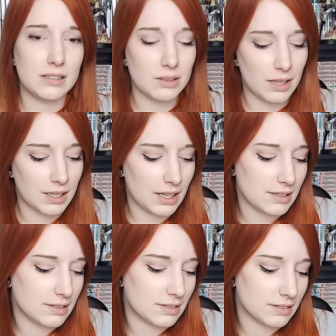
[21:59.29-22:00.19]
so I
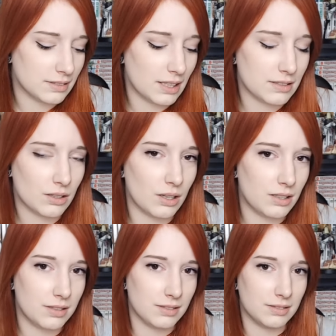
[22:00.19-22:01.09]
guess that's
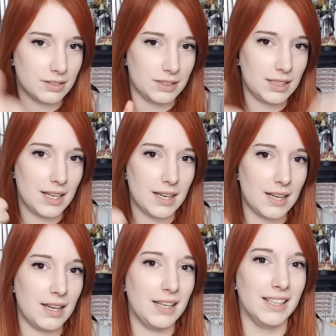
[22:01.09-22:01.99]
good.
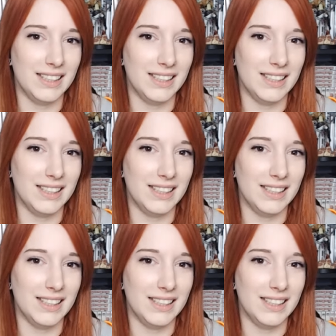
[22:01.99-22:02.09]
Yay!